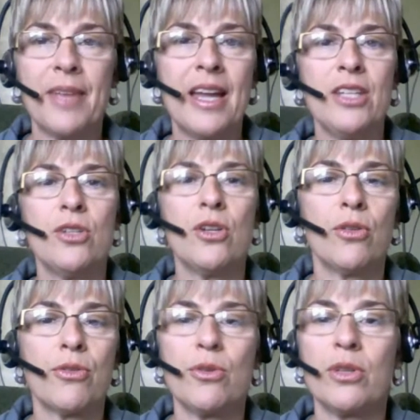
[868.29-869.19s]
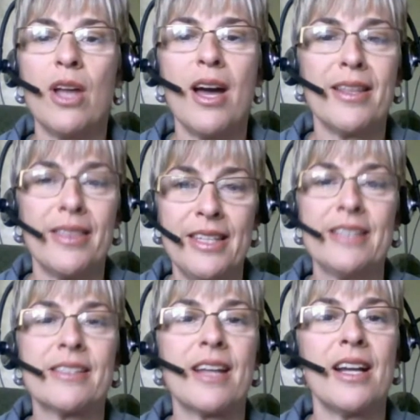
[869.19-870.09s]
and you go through a lot of
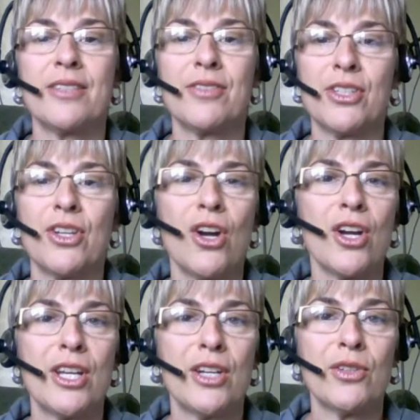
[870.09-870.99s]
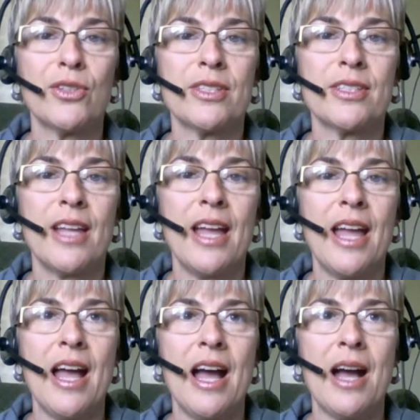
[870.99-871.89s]
these kinds of scenarios
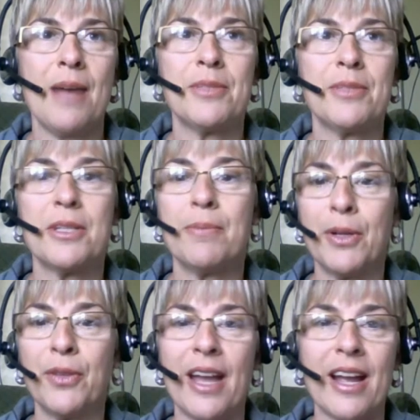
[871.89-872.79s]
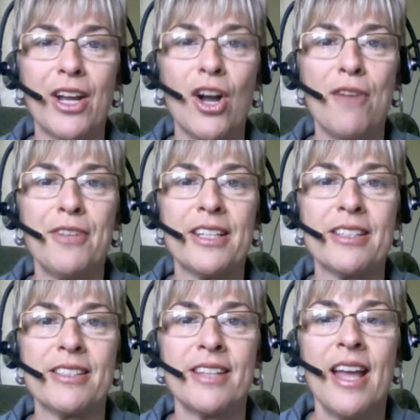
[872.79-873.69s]
to build that kind of
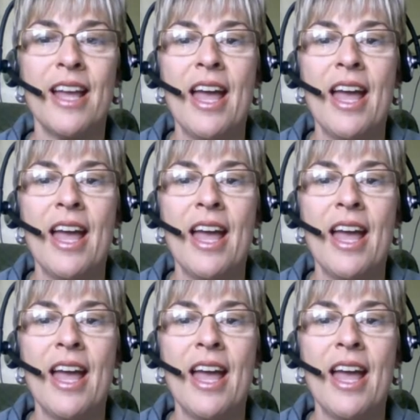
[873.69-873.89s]
confidence.